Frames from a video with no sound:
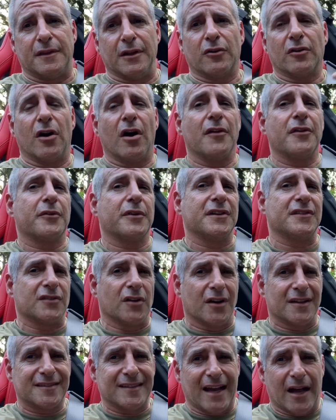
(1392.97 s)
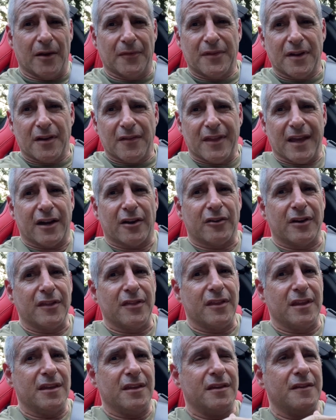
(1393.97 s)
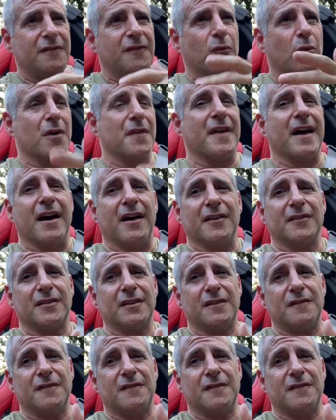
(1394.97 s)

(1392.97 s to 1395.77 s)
other exhausts out there that are in the $4,000,